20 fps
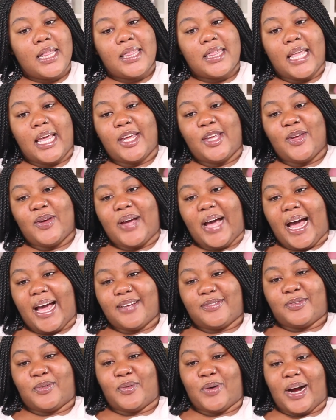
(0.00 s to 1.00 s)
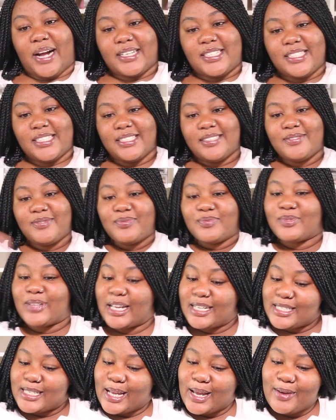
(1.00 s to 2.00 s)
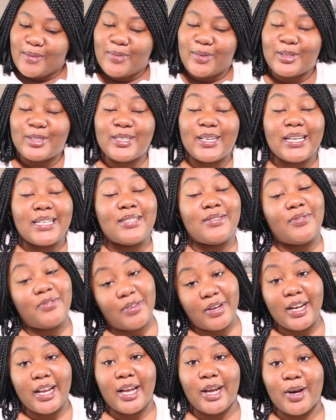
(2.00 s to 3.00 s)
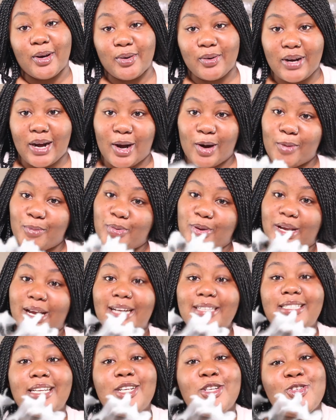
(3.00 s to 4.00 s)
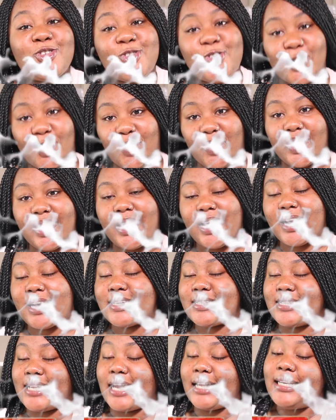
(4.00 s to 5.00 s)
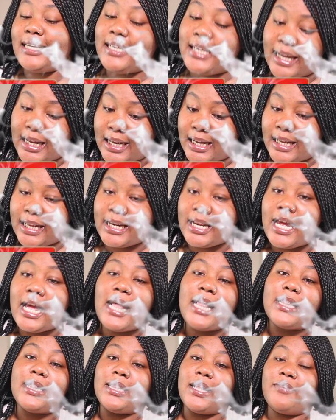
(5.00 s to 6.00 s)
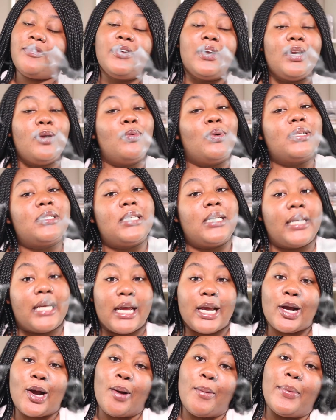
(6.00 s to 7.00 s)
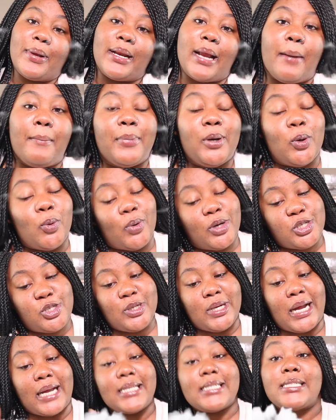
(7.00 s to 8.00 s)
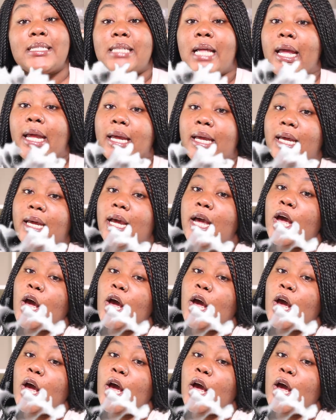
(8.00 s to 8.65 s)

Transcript: Thank you guys for watching. That's it for today's video. I hope you guys enjoyed it, because I did. Definitely once again comment down below what you guys think